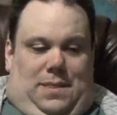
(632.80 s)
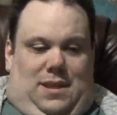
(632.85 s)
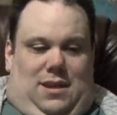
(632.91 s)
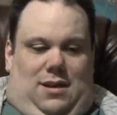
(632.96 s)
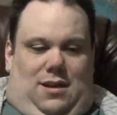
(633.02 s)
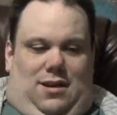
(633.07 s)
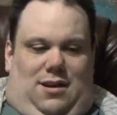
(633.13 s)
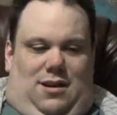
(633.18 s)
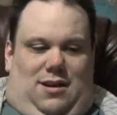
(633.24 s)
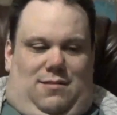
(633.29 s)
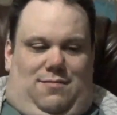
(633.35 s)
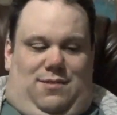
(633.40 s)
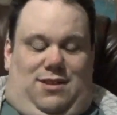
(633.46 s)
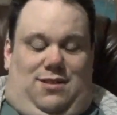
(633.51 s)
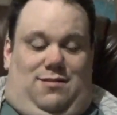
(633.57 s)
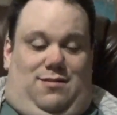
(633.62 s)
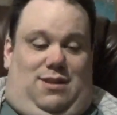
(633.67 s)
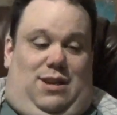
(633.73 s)

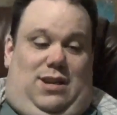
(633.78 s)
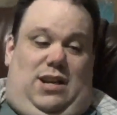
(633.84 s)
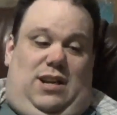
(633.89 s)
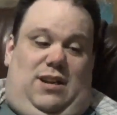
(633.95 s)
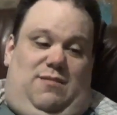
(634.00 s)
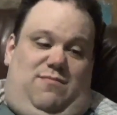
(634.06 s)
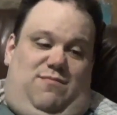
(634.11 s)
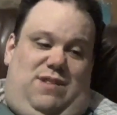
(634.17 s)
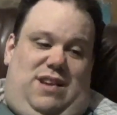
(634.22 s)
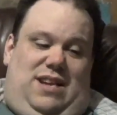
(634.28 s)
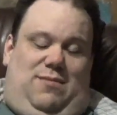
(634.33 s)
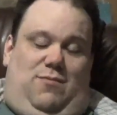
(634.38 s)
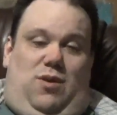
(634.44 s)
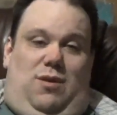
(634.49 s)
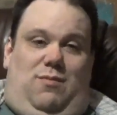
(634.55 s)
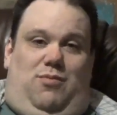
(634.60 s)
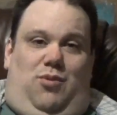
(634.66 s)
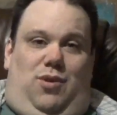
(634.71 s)
At
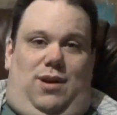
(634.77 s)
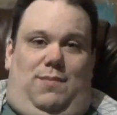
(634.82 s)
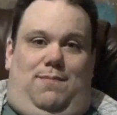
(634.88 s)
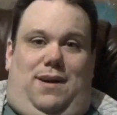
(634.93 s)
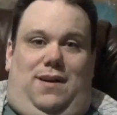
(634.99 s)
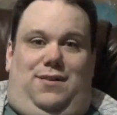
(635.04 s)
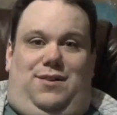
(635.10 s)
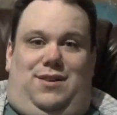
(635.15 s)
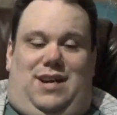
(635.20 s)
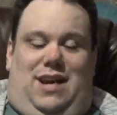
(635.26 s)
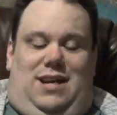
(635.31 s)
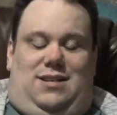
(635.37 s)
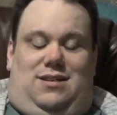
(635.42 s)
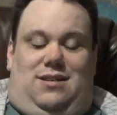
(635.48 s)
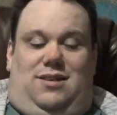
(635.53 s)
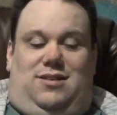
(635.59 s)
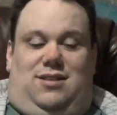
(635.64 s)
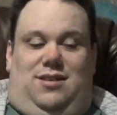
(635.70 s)
one point, Balor got
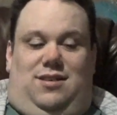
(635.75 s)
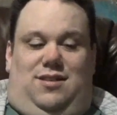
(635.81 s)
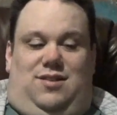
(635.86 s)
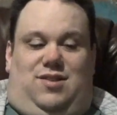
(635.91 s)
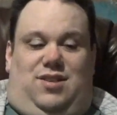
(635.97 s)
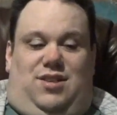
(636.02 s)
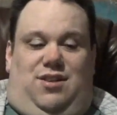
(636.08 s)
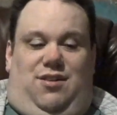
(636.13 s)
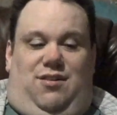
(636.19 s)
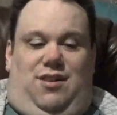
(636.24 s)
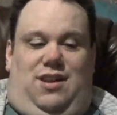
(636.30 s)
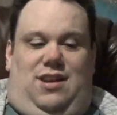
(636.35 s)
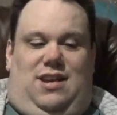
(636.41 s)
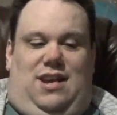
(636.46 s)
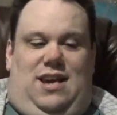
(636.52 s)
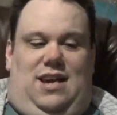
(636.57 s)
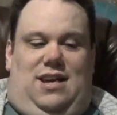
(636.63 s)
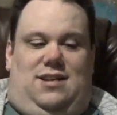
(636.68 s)
tossed into the security
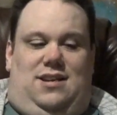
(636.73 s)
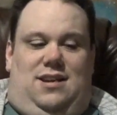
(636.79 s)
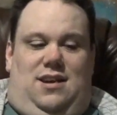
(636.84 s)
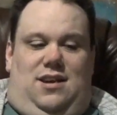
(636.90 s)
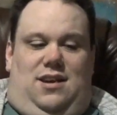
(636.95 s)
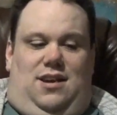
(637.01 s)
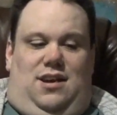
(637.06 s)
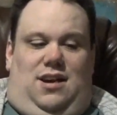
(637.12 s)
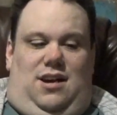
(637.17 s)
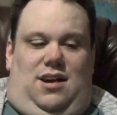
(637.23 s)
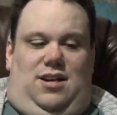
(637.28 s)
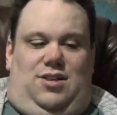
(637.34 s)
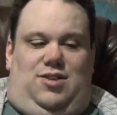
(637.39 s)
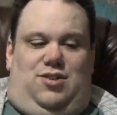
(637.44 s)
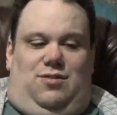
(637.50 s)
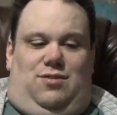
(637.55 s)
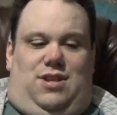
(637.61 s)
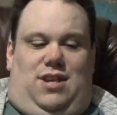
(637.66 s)
gate.
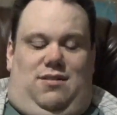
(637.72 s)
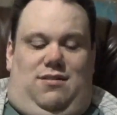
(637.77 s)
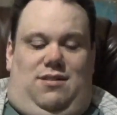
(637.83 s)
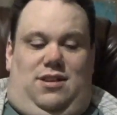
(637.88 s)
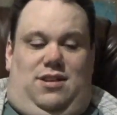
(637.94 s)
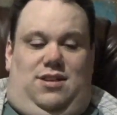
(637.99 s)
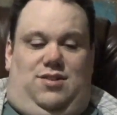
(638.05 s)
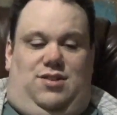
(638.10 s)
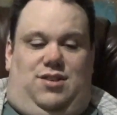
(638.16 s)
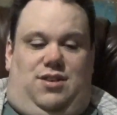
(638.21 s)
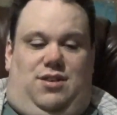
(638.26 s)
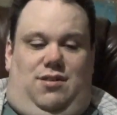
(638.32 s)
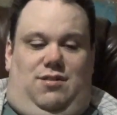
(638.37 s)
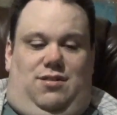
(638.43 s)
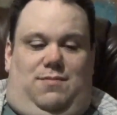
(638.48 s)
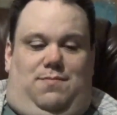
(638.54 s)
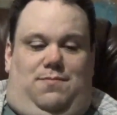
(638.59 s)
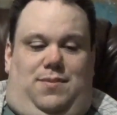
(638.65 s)
Joe countered an
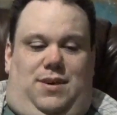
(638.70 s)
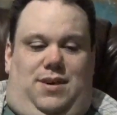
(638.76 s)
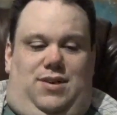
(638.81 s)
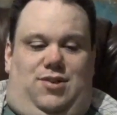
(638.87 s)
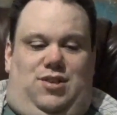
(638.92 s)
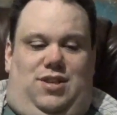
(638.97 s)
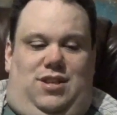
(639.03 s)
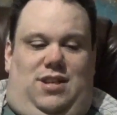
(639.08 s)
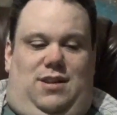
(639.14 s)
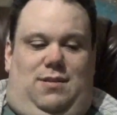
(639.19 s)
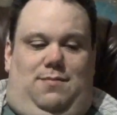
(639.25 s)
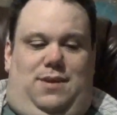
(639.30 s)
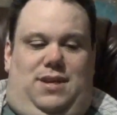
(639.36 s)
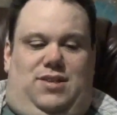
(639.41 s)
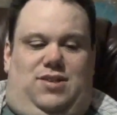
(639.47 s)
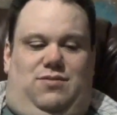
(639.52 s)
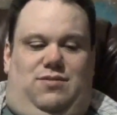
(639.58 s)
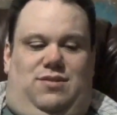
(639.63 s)
enziguri with a punch and then hit a
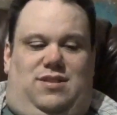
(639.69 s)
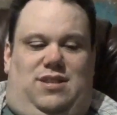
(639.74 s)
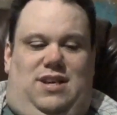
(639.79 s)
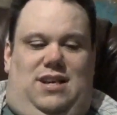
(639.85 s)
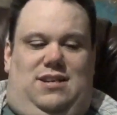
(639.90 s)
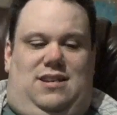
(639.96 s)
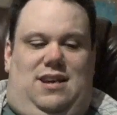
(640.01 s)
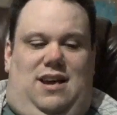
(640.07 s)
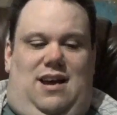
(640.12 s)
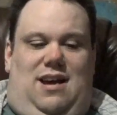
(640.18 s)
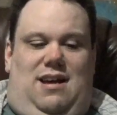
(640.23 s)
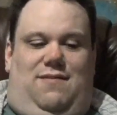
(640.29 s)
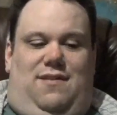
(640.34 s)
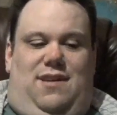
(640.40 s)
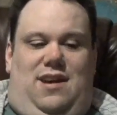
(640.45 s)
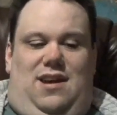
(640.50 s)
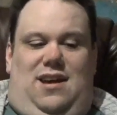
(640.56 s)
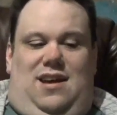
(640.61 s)
big suicide dive.
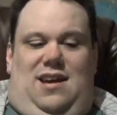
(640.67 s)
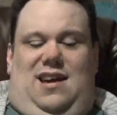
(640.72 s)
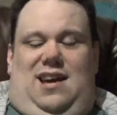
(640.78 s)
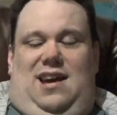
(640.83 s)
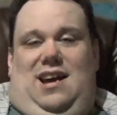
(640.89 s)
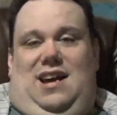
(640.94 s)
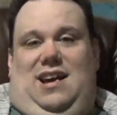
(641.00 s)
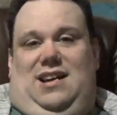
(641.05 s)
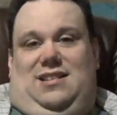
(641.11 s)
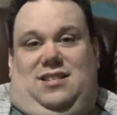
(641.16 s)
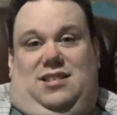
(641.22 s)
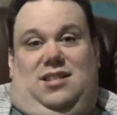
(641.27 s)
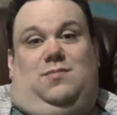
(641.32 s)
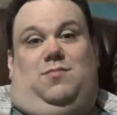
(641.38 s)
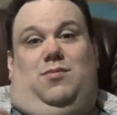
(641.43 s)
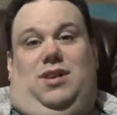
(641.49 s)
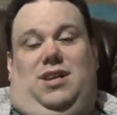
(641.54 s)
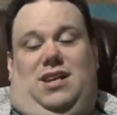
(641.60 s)
At
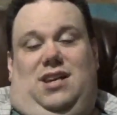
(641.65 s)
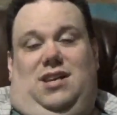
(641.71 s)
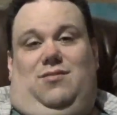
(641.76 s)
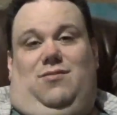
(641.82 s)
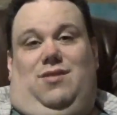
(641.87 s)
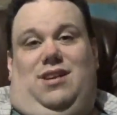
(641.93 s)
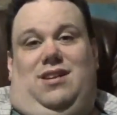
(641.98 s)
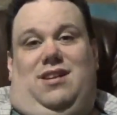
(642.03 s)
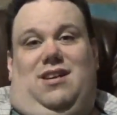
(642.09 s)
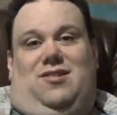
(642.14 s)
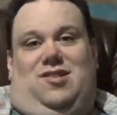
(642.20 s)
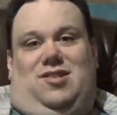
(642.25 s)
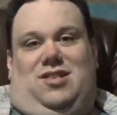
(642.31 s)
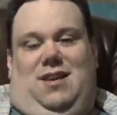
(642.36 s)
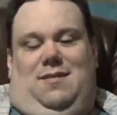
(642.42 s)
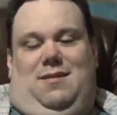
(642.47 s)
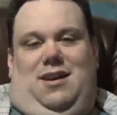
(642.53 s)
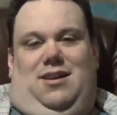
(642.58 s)
this point, again, the ring doctors
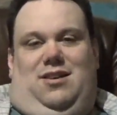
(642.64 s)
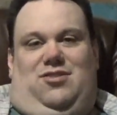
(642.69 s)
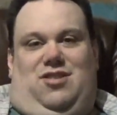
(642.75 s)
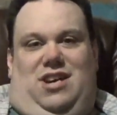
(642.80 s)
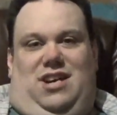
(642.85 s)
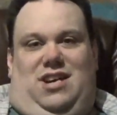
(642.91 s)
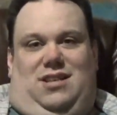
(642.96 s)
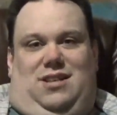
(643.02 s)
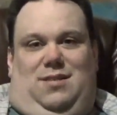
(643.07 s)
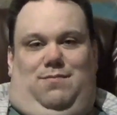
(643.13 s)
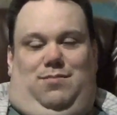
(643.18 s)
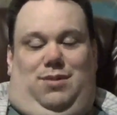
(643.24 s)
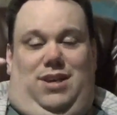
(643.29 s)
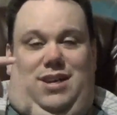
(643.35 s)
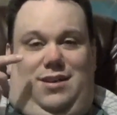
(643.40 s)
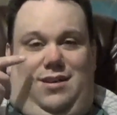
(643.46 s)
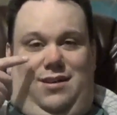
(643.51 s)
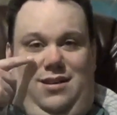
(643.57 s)
came down to try to get the
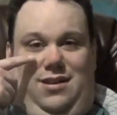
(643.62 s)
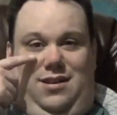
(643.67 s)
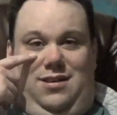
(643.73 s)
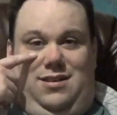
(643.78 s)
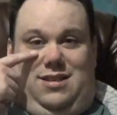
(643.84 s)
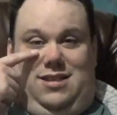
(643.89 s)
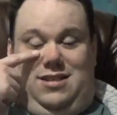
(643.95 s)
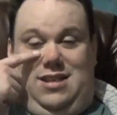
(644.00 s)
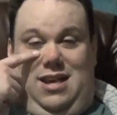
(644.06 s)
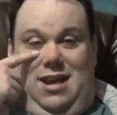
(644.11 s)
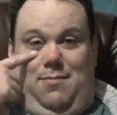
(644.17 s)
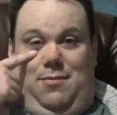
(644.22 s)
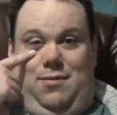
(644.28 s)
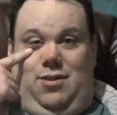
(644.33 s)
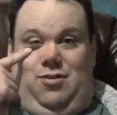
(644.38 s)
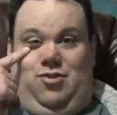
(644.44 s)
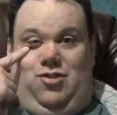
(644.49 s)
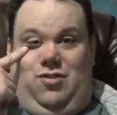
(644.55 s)
bleed to stop
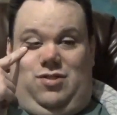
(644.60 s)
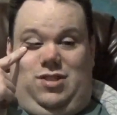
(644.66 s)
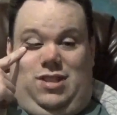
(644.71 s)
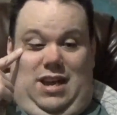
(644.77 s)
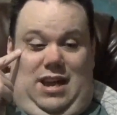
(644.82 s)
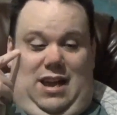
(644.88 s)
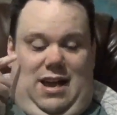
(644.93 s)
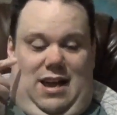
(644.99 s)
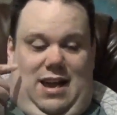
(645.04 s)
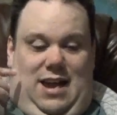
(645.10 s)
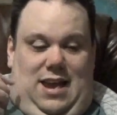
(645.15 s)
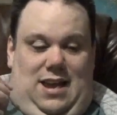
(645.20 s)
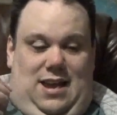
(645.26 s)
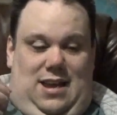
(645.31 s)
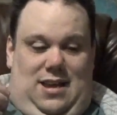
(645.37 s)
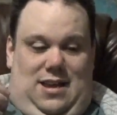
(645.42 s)
around Joe's eye.